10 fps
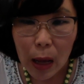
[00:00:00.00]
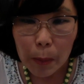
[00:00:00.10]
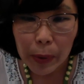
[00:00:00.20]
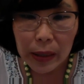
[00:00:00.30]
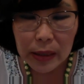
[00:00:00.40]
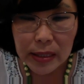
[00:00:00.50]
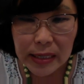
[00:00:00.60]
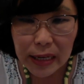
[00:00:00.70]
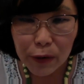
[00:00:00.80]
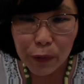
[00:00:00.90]
But
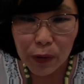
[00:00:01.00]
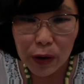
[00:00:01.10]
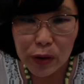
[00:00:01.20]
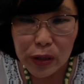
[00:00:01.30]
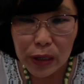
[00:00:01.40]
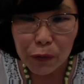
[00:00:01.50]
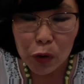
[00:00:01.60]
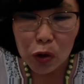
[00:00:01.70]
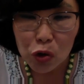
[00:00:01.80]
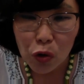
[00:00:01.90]
see if you
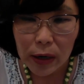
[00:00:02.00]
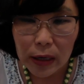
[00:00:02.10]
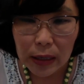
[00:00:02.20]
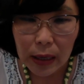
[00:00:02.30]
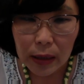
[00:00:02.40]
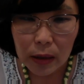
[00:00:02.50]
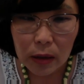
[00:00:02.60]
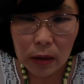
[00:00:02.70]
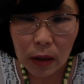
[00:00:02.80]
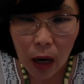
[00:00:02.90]
could try to get
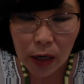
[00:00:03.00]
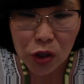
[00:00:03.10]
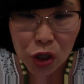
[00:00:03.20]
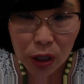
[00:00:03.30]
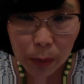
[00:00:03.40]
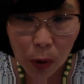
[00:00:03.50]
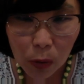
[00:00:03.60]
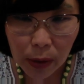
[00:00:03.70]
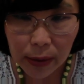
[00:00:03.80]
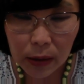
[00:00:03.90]
non-GMO,
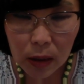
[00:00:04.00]
like